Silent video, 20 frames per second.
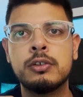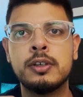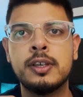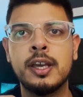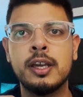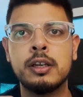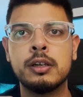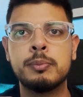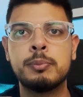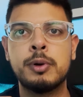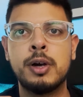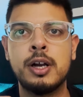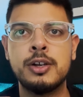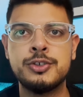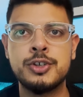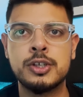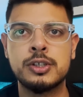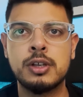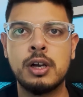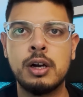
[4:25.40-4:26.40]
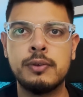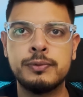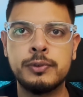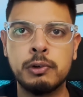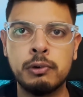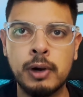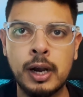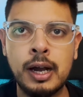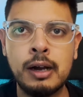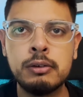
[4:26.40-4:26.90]
get your project off the
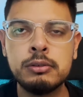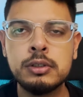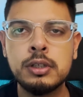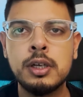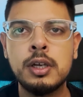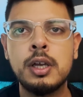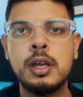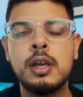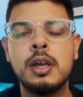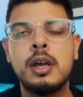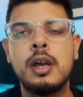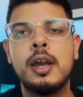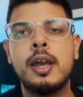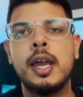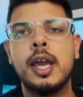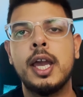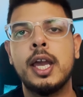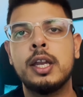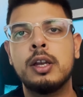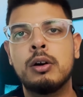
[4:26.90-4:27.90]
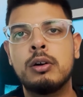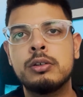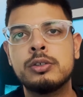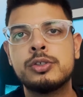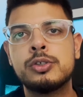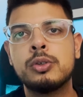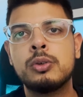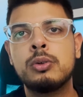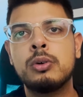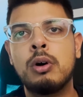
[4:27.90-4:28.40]
ground, and
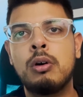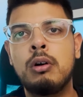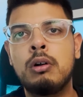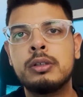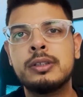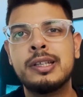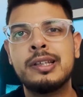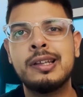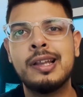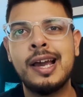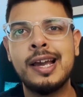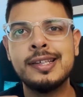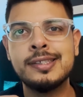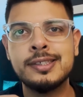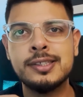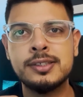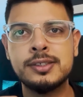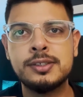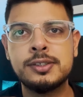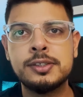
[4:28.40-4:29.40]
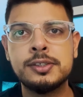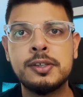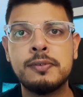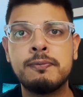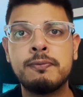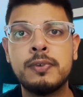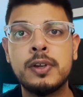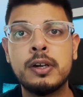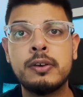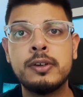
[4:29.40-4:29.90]
also all the licenses and
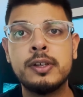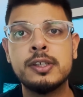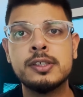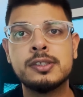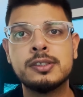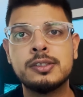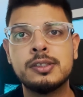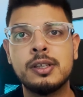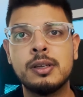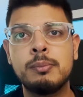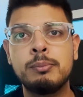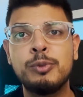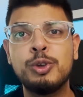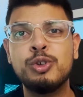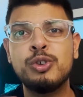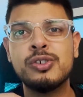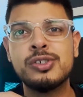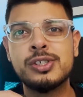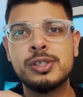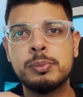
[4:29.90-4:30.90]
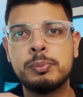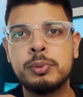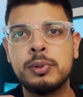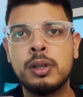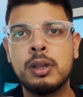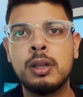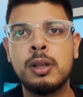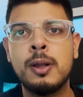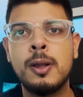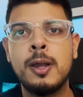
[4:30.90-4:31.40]
various
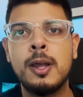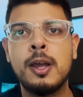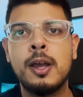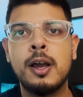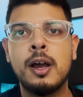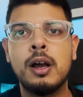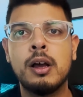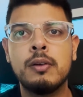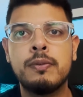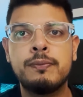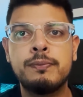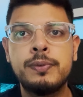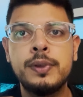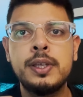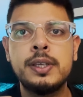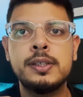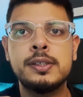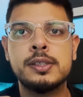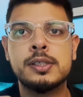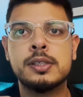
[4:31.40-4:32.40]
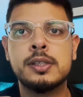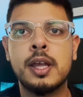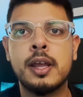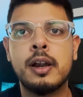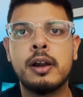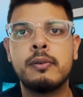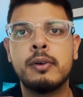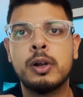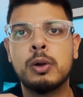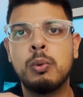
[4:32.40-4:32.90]
municipal fees that
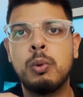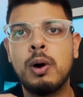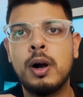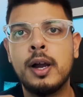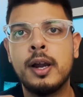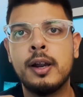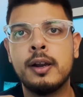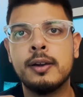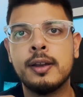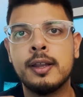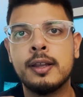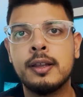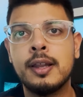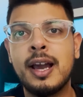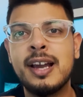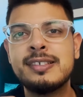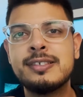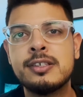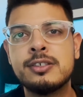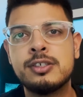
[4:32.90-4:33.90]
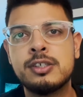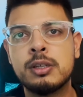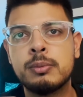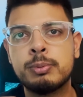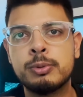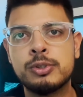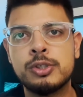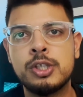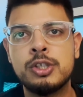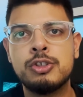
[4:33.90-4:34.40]
are required and licensing
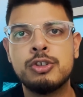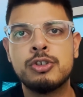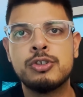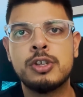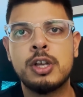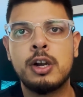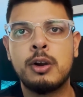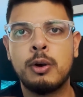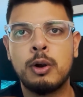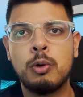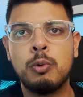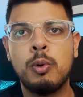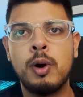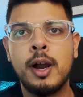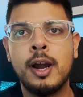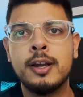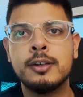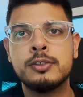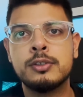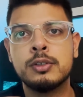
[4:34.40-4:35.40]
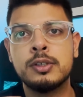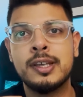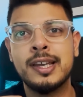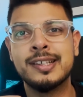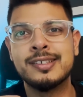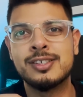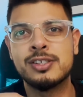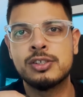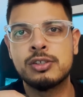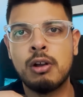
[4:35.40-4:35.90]
procedures that are required to
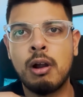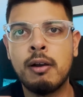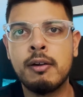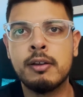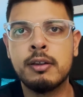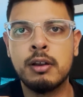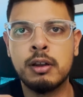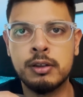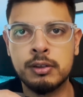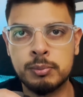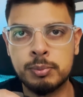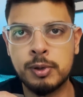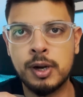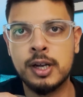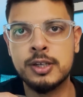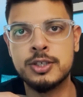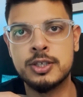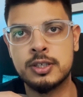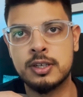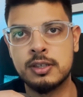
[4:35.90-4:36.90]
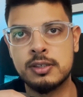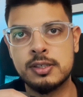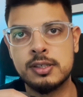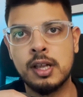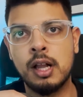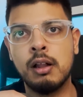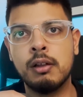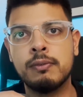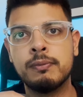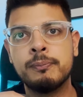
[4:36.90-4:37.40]
get started on the project
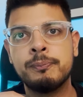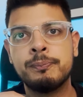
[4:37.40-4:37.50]
itself.